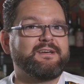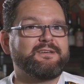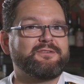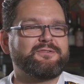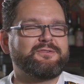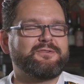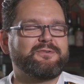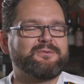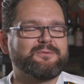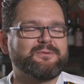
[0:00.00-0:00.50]

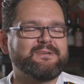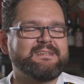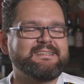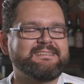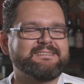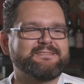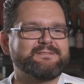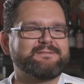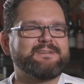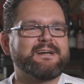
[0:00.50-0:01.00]

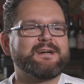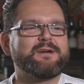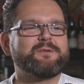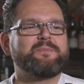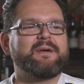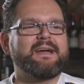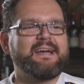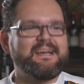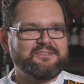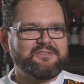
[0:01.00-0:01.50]
Serigne is very
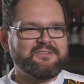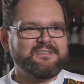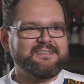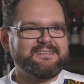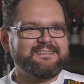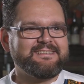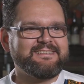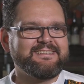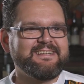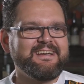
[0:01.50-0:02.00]

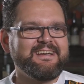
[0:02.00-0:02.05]
passionate.